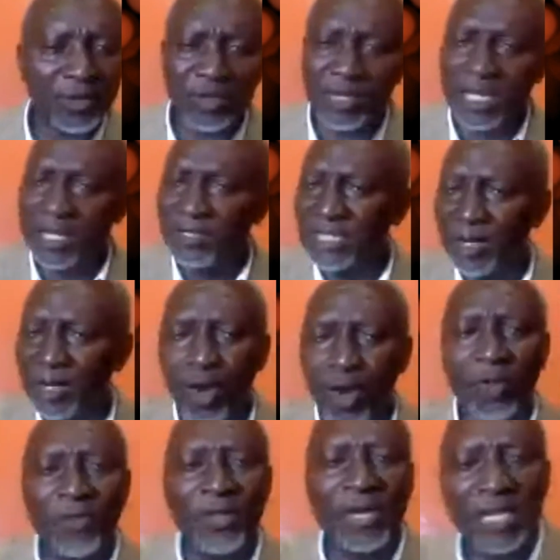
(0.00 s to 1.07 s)
you can check
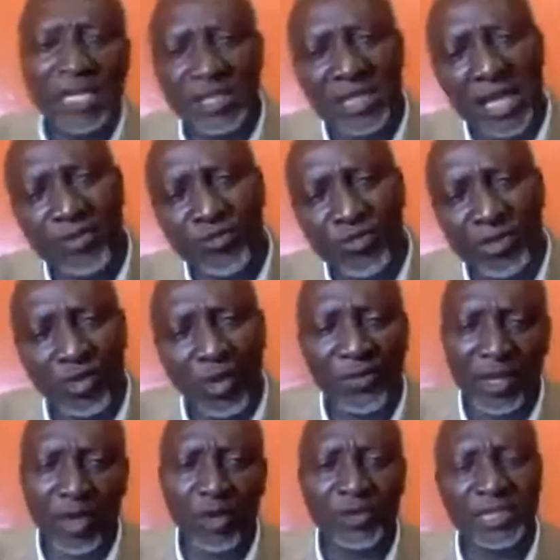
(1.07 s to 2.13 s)
all the English countries on the
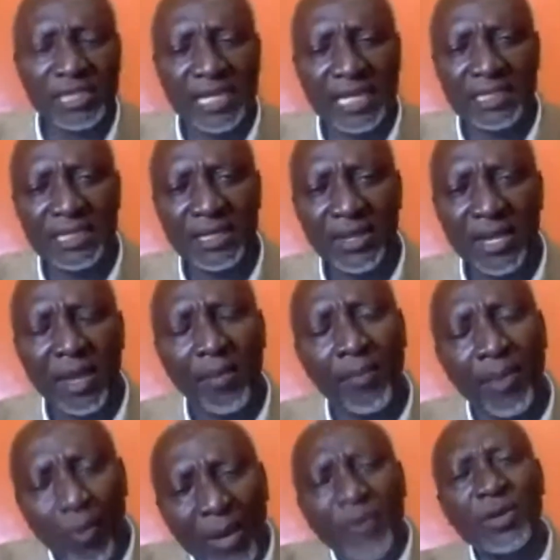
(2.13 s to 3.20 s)
continent. But
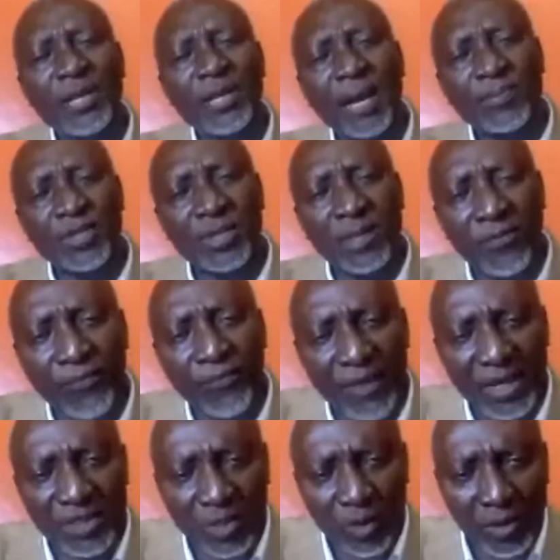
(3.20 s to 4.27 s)
when you come to the
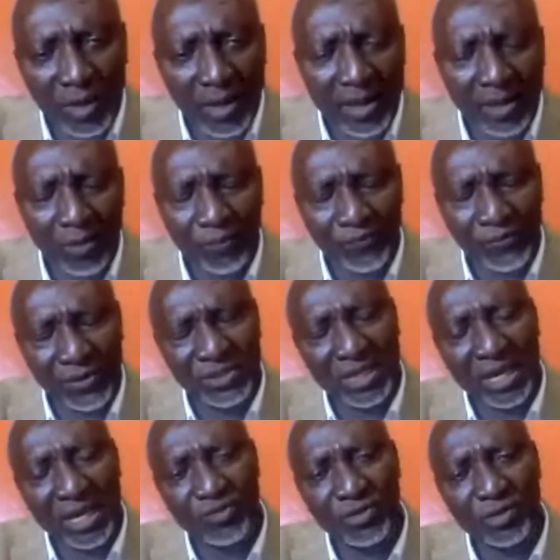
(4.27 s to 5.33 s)
French
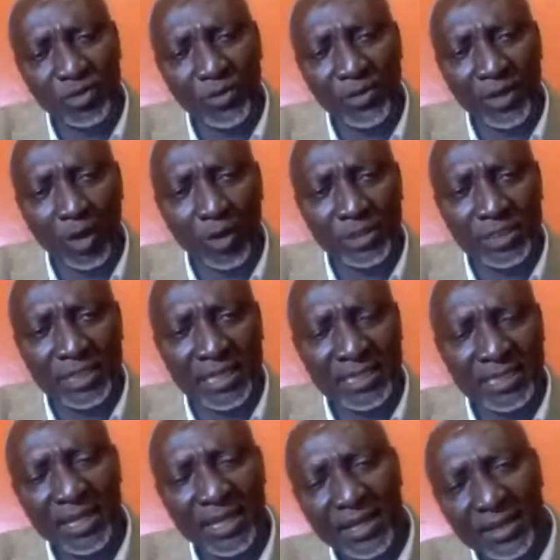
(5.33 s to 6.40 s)
countries on the continent,
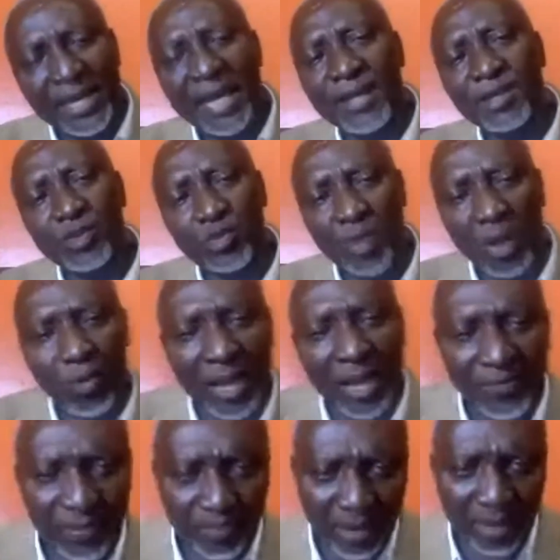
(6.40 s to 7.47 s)
that is where we
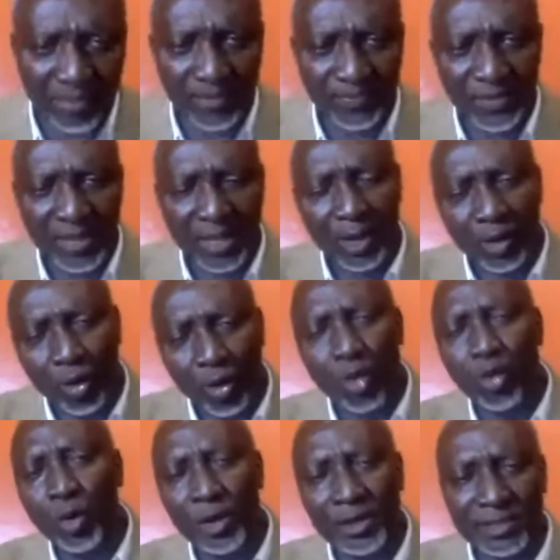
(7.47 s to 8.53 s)
have the problem.
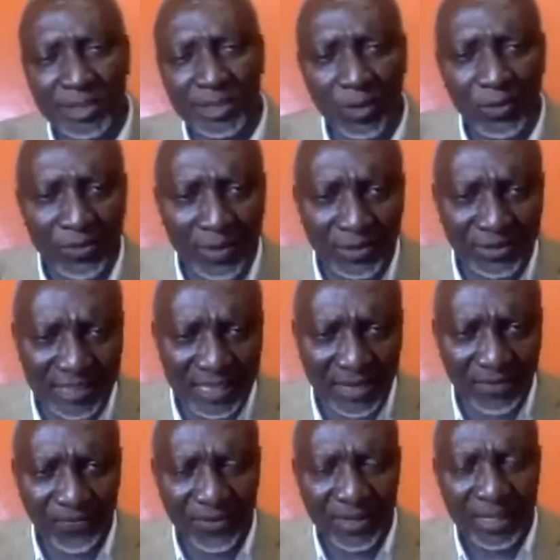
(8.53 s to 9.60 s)
Congo is so not
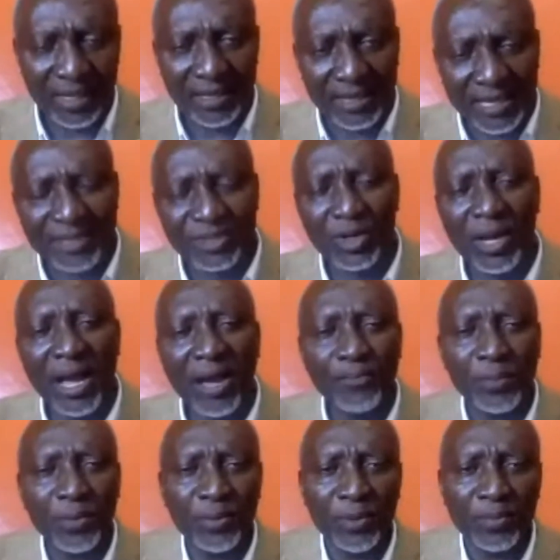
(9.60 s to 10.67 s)
safe. They also have
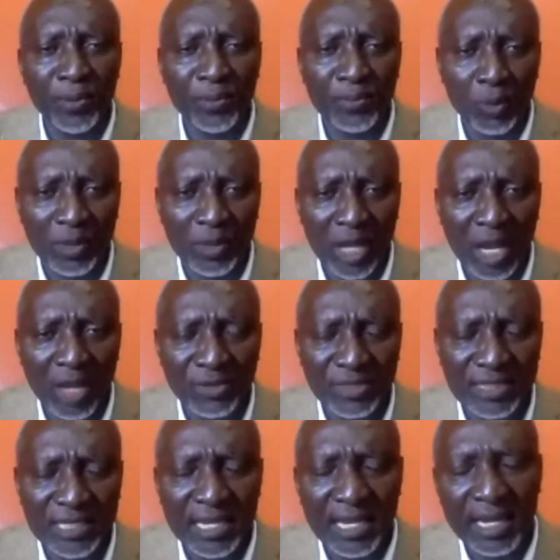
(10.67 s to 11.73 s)
people with
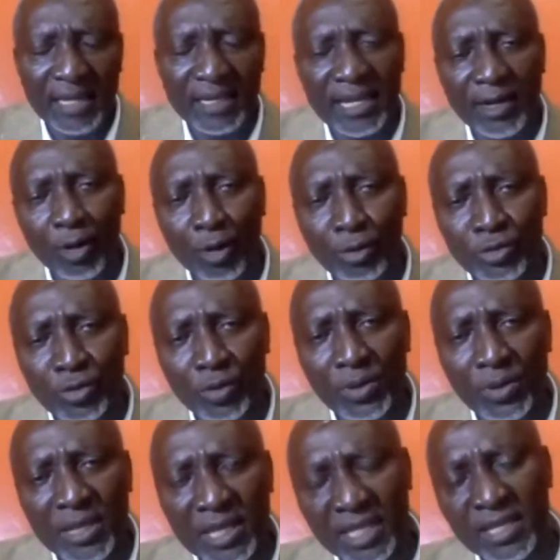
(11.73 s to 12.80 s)
guns and then
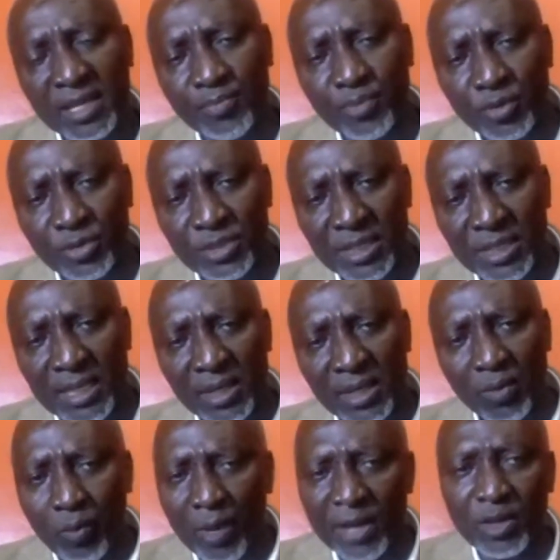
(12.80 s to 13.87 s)
also in the bush.
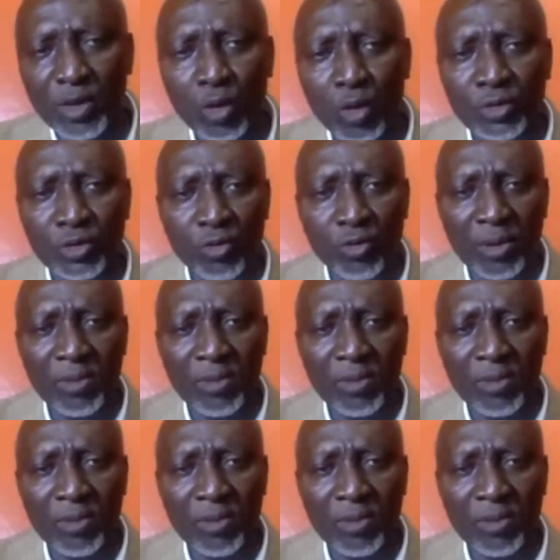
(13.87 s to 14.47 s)
When you go to